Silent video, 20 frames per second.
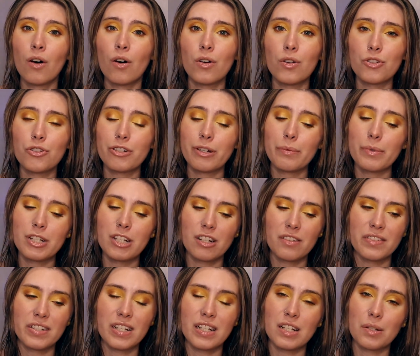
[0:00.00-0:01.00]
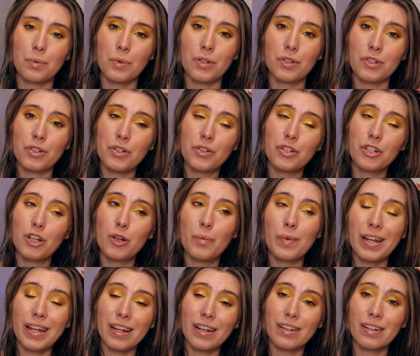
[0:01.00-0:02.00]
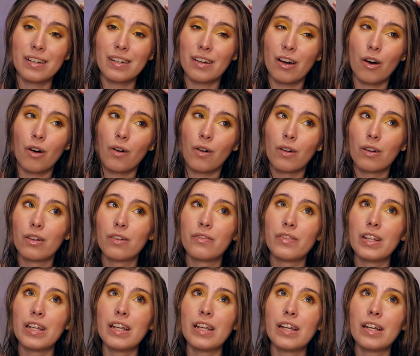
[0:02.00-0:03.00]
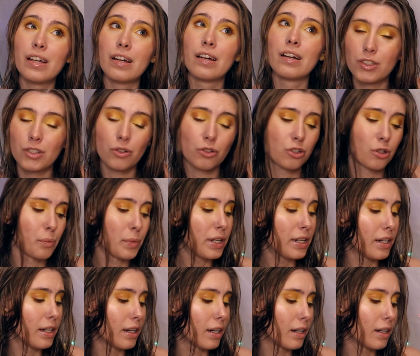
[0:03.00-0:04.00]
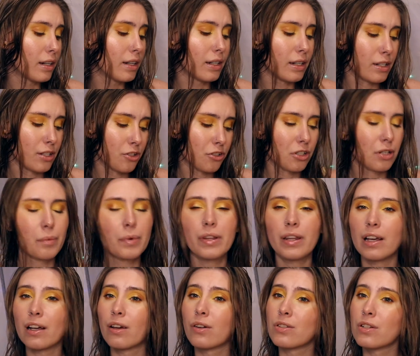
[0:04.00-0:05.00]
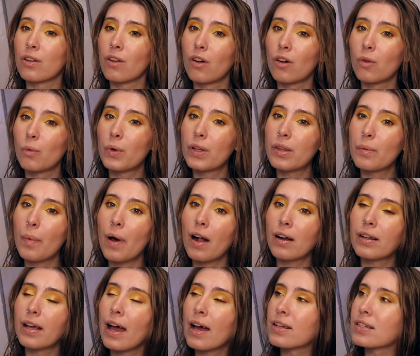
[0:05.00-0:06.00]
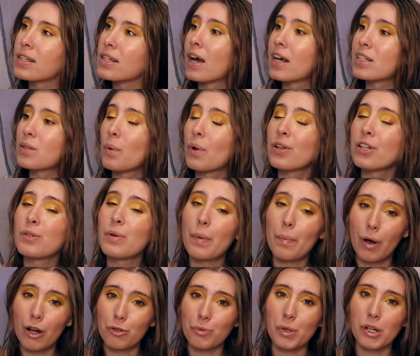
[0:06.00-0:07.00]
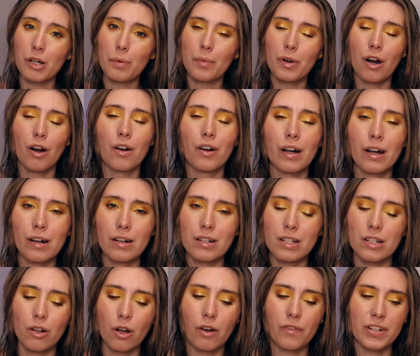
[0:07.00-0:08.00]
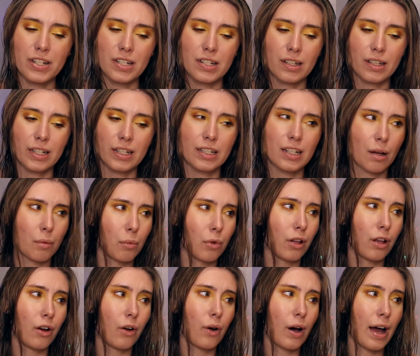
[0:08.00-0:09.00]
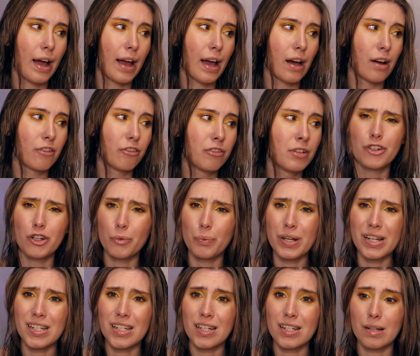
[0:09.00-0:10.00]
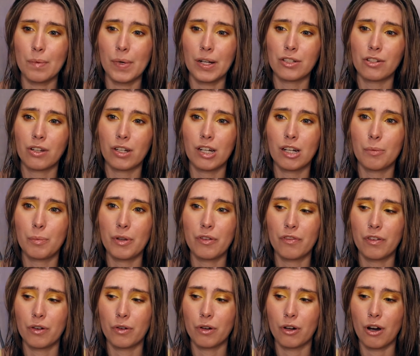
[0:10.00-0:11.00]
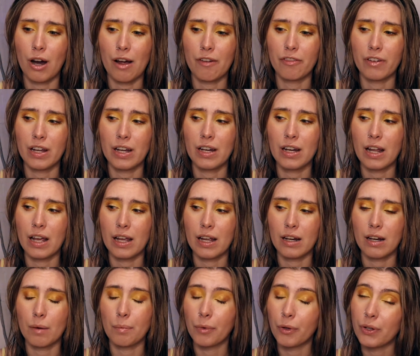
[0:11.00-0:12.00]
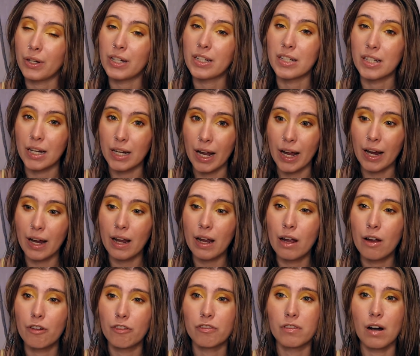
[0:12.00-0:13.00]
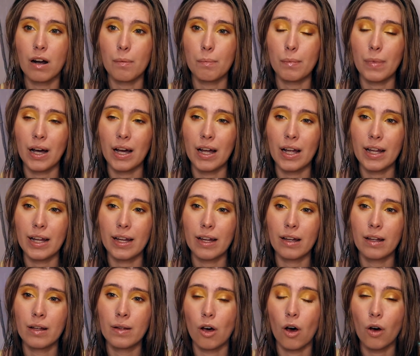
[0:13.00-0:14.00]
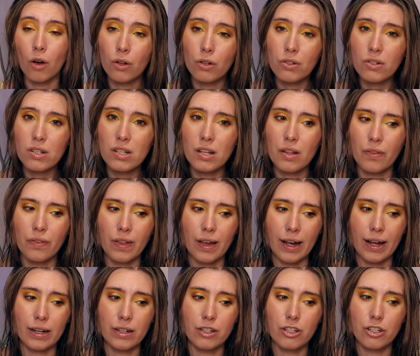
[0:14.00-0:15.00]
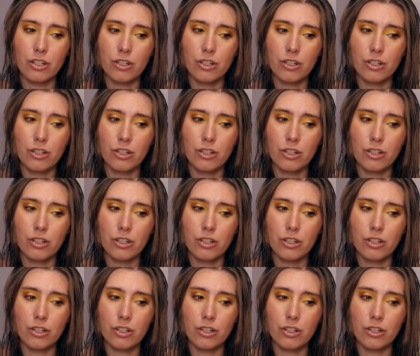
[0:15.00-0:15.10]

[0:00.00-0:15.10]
All streaming services as well as YouTube, and all of the social media and streaming that goes along with the podcast, as well as my Poshmark and Mercari are still obviously linked down below. I have new pieces I'm actually going to be photographing and uploading today from my hauls that